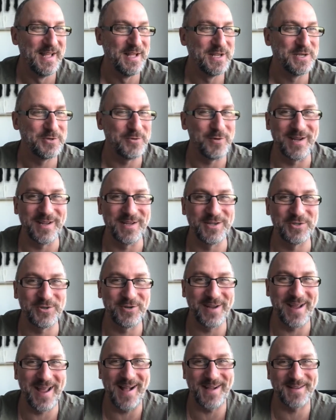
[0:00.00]
Do I
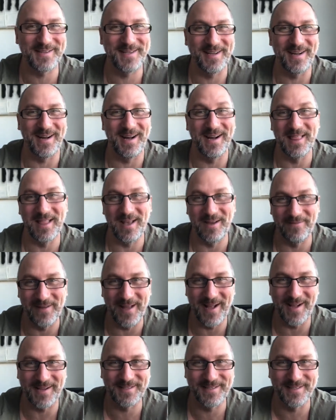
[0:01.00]
enjoy acting? I love
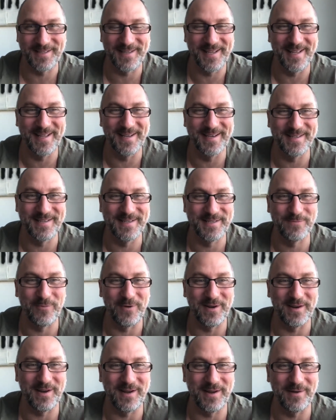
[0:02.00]
acting. It is
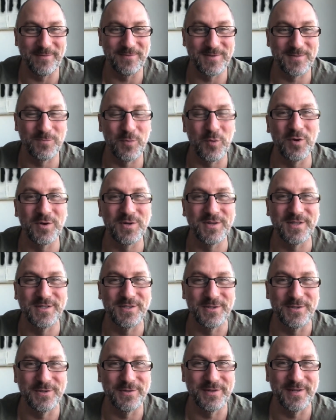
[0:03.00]
what I was born to
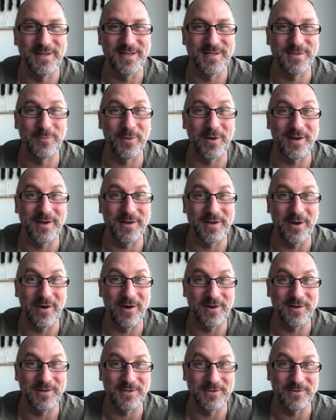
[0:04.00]
do. It is what I know
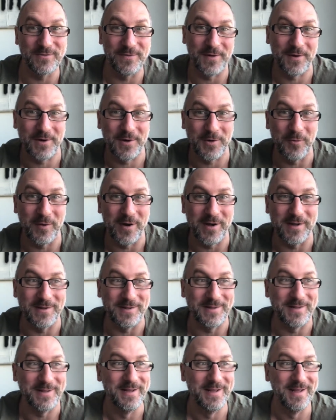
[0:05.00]
how to do very
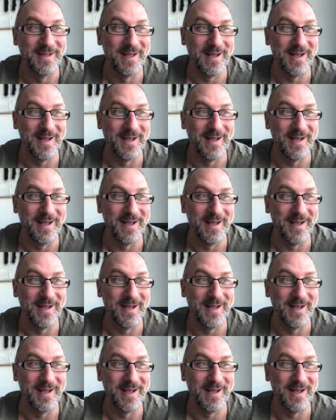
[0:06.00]
well.